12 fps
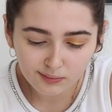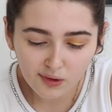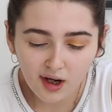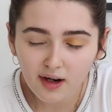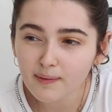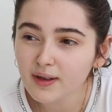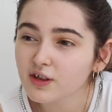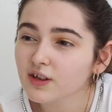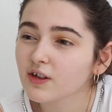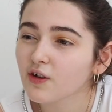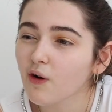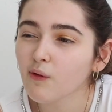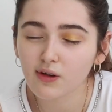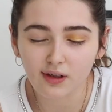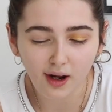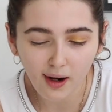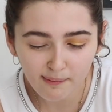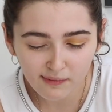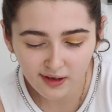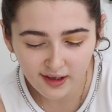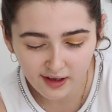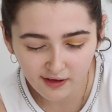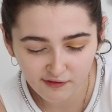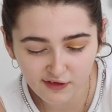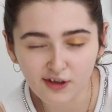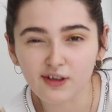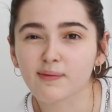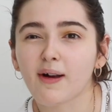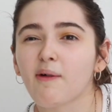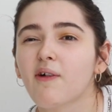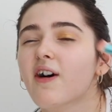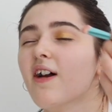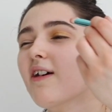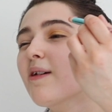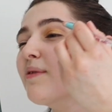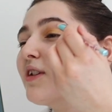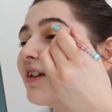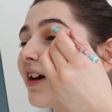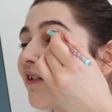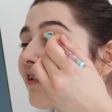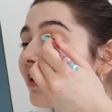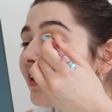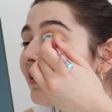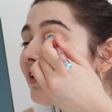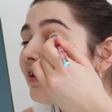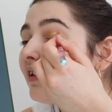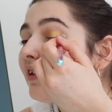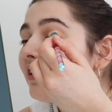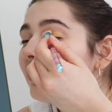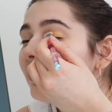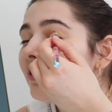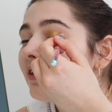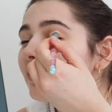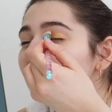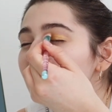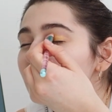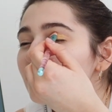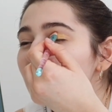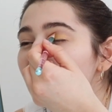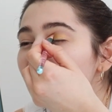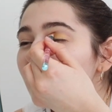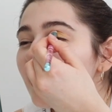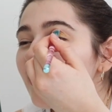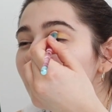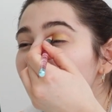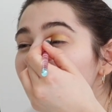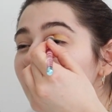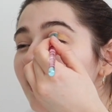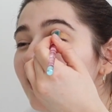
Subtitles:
What colour am I using? Golden. I'm really confused about what colour I'm using over here. So we're just winging it over.